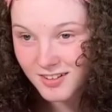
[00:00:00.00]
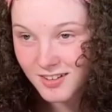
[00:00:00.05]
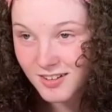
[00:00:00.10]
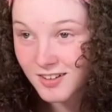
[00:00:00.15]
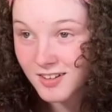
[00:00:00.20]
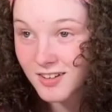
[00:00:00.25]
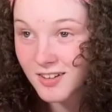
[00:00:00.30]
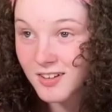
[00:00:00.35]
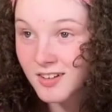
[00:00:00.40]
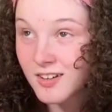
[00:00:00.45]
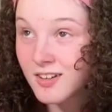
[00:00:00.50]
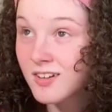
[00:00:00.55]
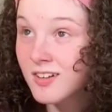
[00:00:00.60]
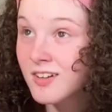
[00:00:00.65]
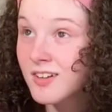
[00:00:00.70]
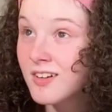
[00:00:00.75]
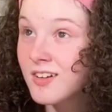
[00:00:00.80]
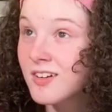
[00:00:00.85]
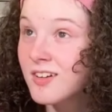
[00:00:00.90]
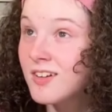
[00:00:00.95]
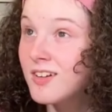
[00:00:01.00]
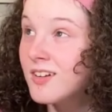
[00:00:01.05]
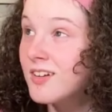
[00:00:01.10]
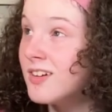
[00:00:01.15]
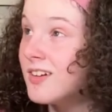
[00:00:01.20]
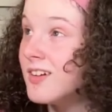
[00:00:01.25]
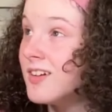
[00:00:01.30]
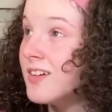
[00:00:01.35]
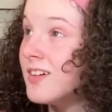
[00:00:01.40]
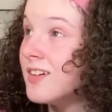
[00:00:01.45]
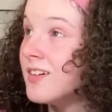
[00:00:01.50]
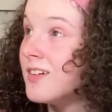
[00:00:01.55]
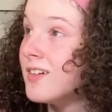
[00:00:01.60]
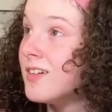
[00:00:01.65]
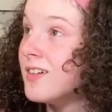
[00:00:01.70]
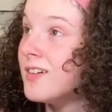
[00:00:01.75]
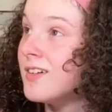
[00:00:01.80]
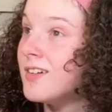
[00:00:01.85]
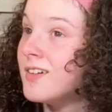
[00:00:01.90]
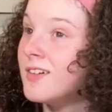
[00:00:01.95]

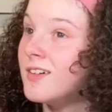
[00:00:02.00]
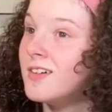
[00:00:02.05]
No words are spoken by the person on screen.